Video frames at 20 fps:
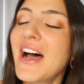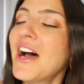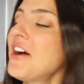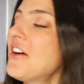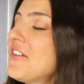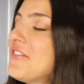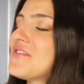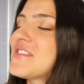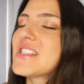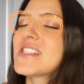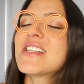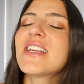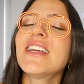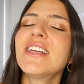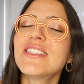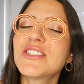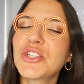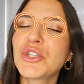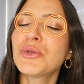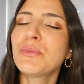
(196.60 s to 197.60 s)
I've
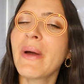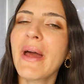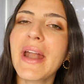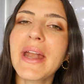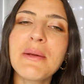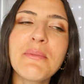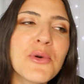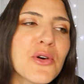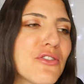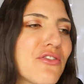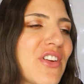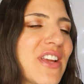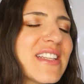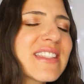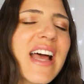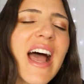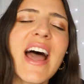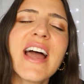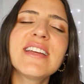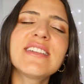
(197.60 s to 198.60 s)
seen too many
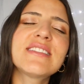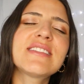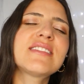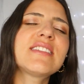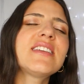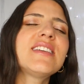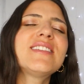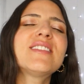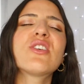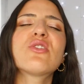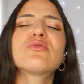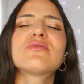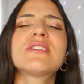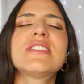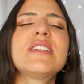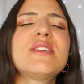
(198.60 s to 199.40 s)
movies. I see those